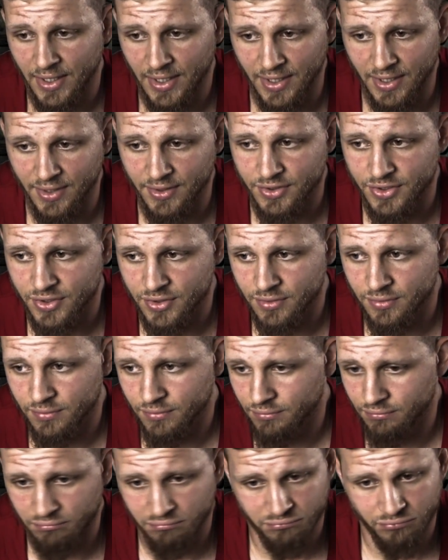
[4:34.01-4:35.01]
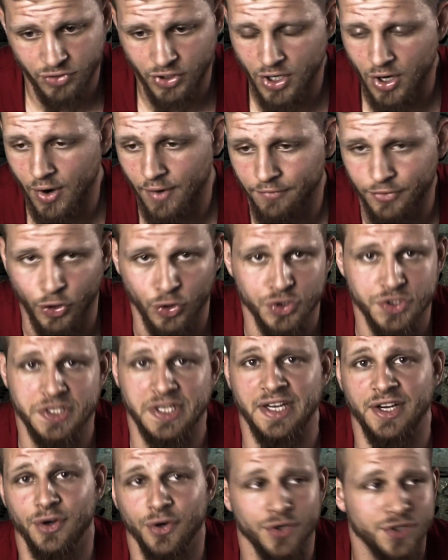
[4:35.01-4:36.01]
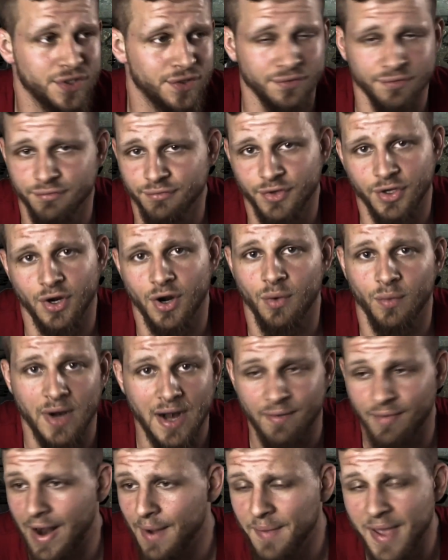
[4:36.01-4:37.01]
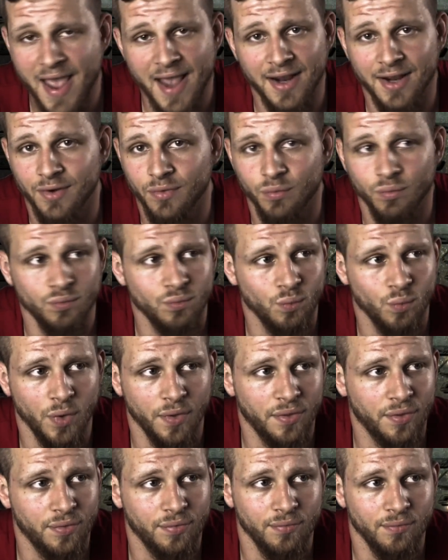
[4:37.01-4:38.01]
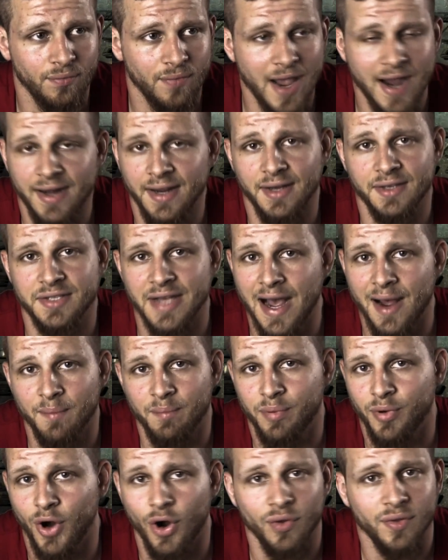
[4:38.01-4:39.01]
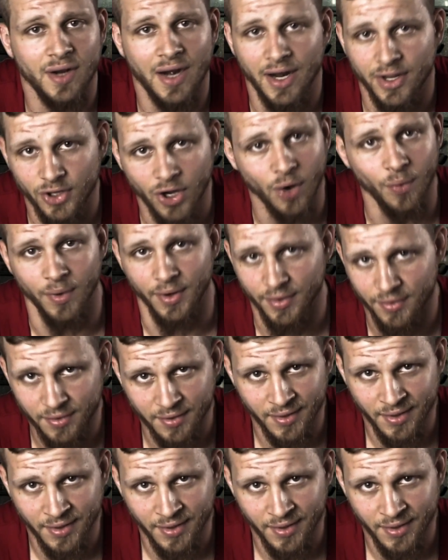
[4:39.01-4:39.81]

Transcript: is, you know, if there's tears and, you know, whatever, I'm hanging with any top pro that I go with.